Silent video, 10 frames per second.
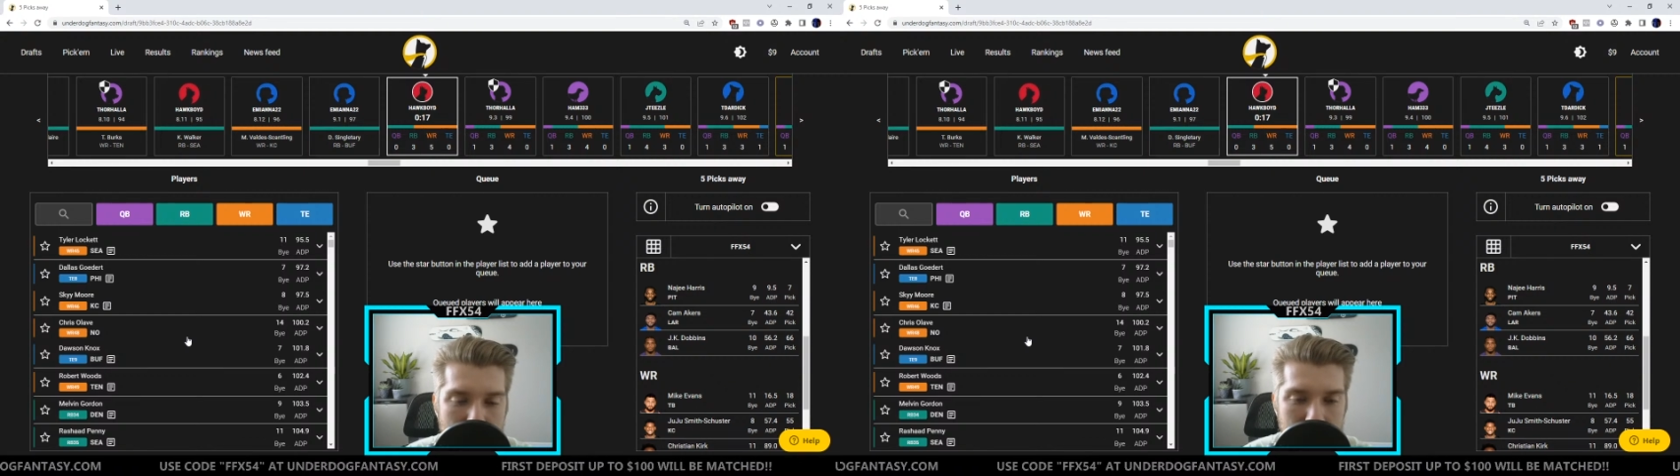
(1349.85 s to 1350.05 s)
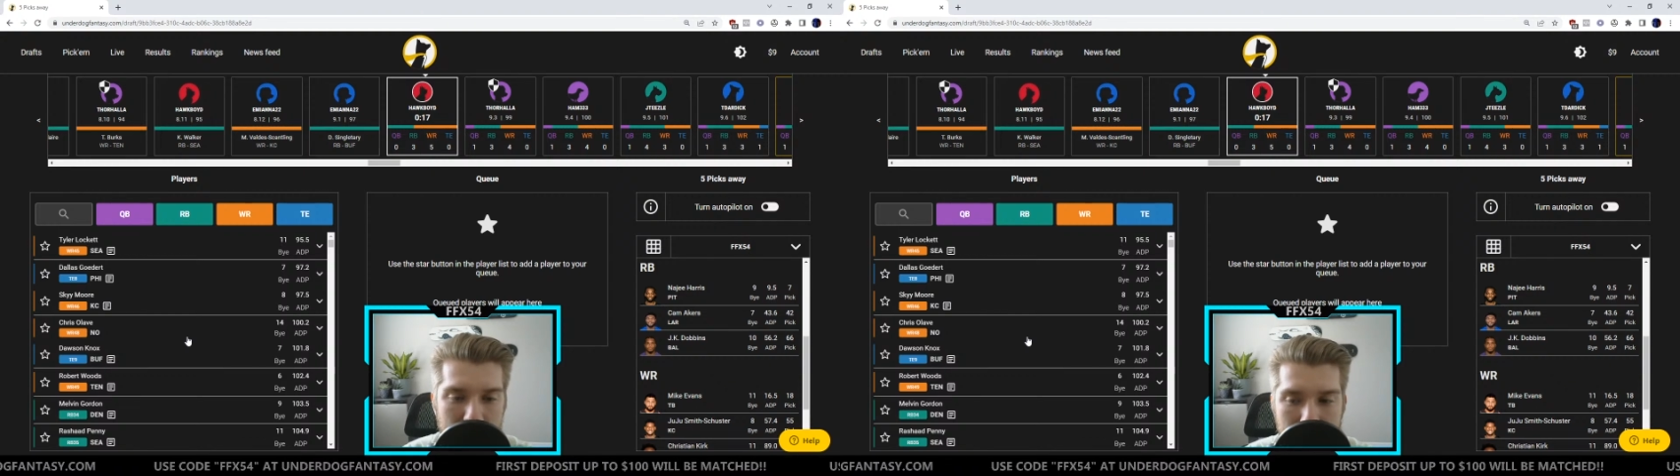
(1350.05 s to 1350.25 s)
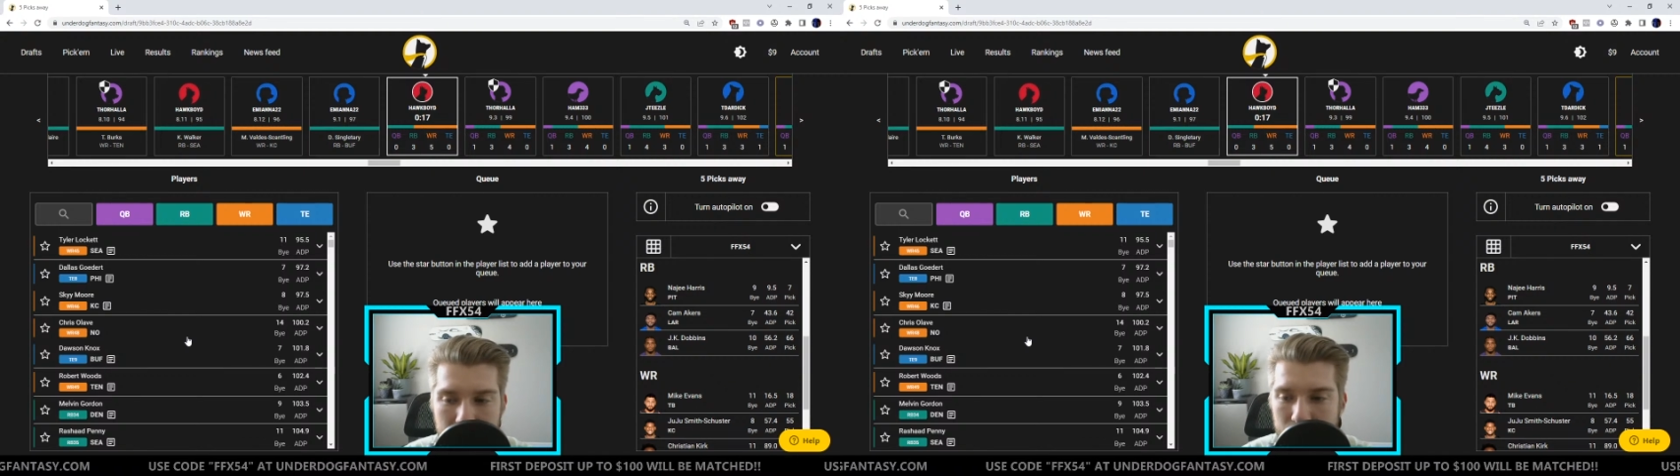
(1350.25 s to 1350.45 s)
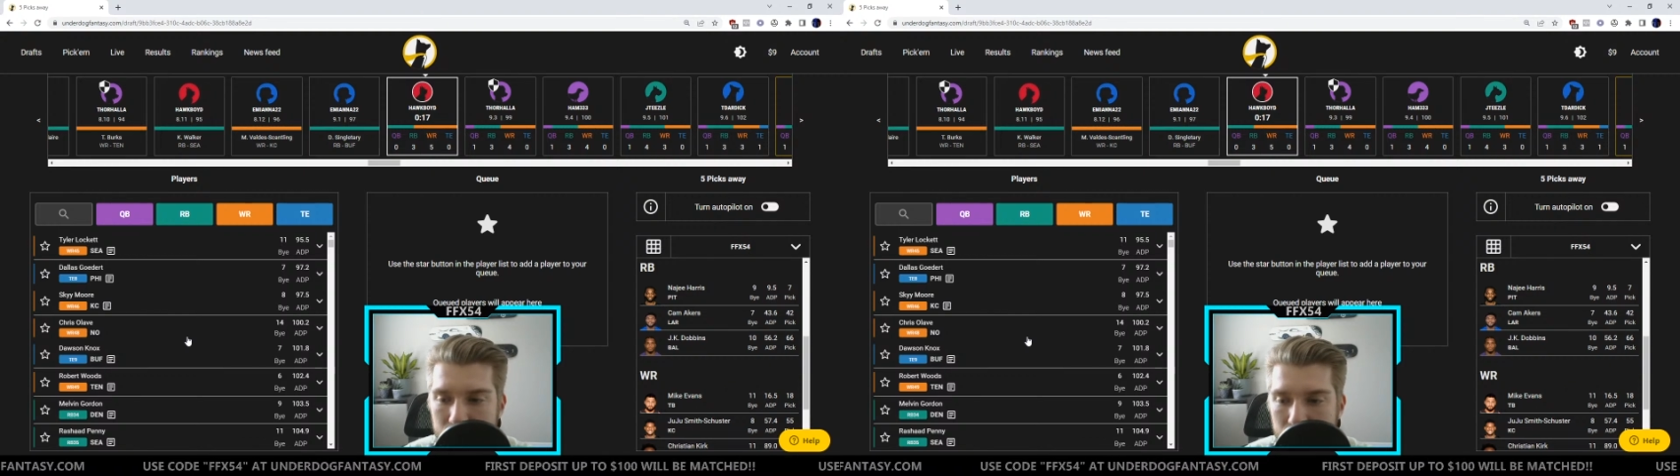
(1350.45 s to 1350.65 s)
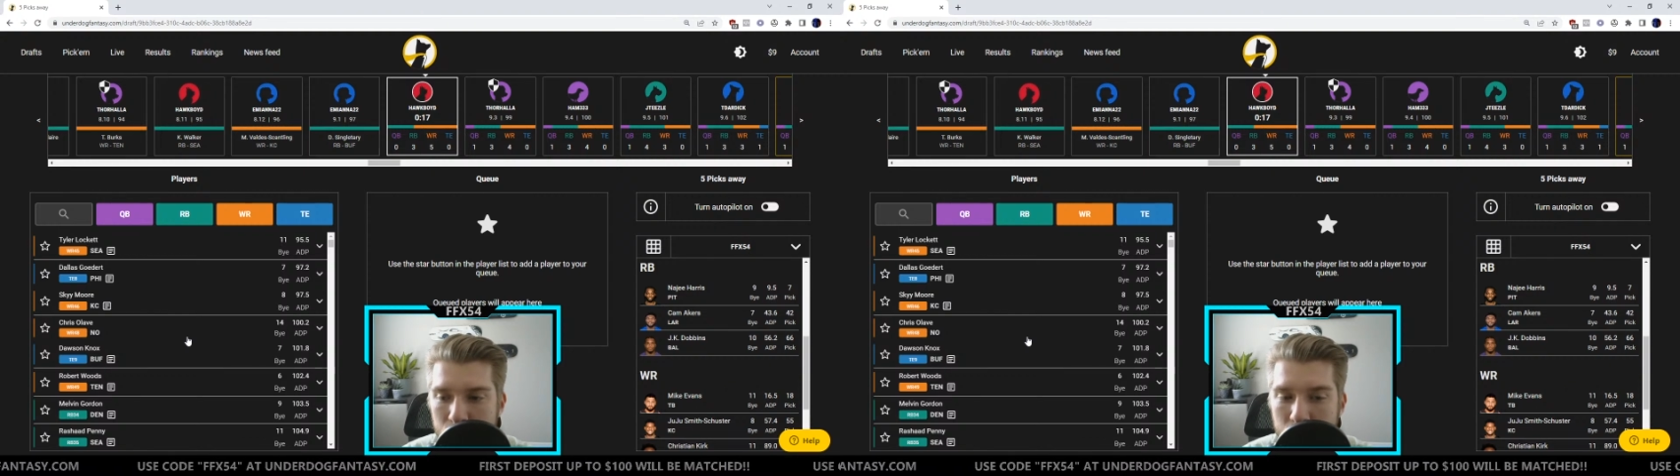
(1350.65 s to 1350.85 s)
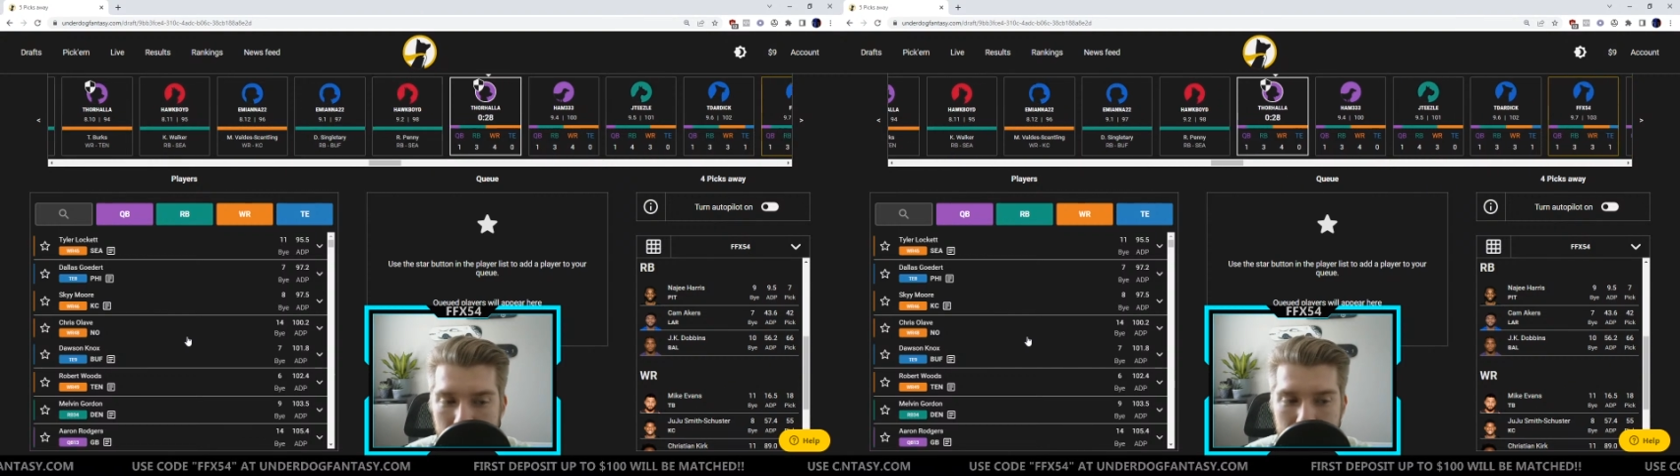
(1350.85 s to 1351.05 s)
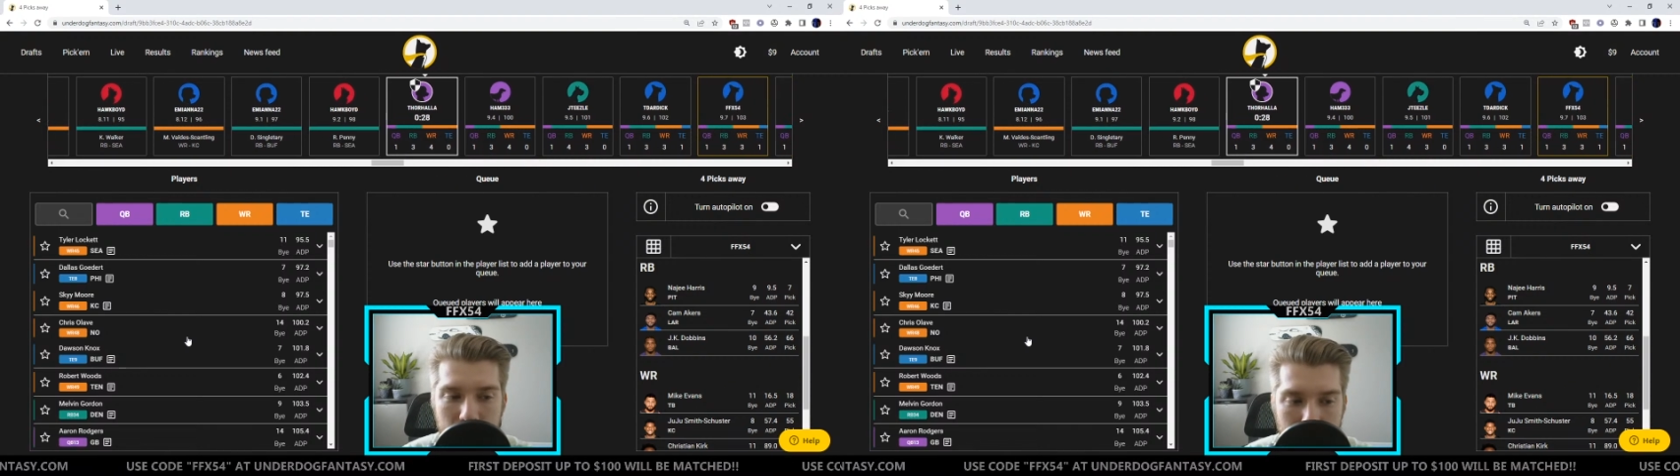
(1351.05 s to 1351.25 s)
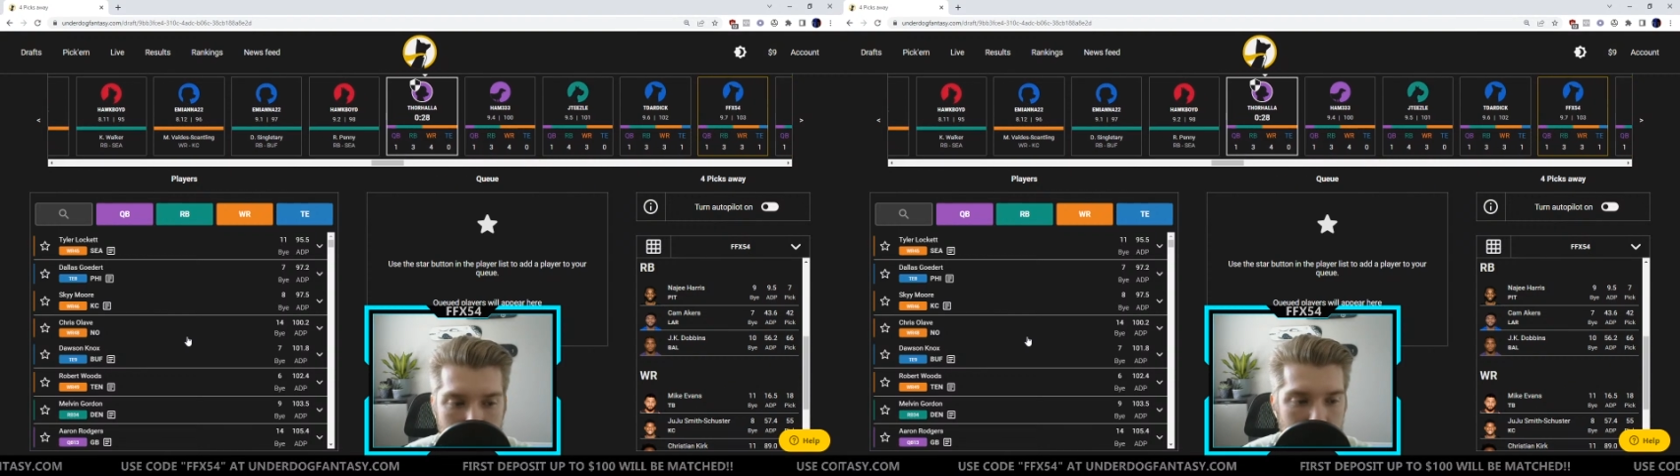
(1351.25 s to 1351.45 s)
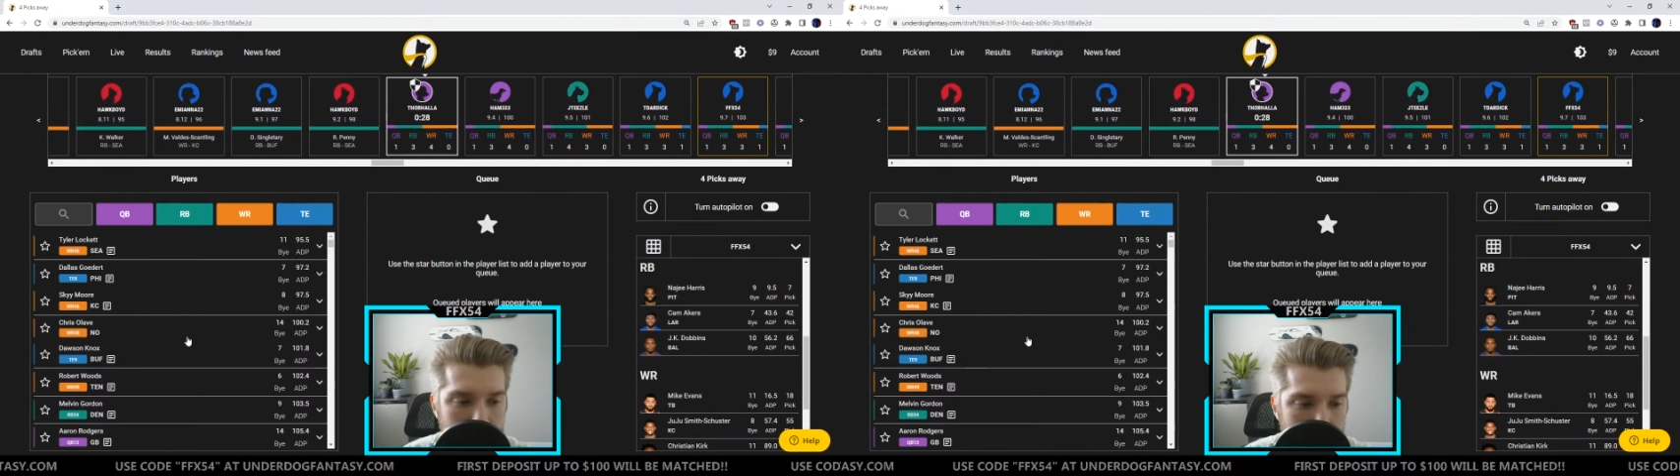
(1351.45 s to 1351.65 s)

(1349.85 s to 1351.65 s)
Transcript: then you need to know.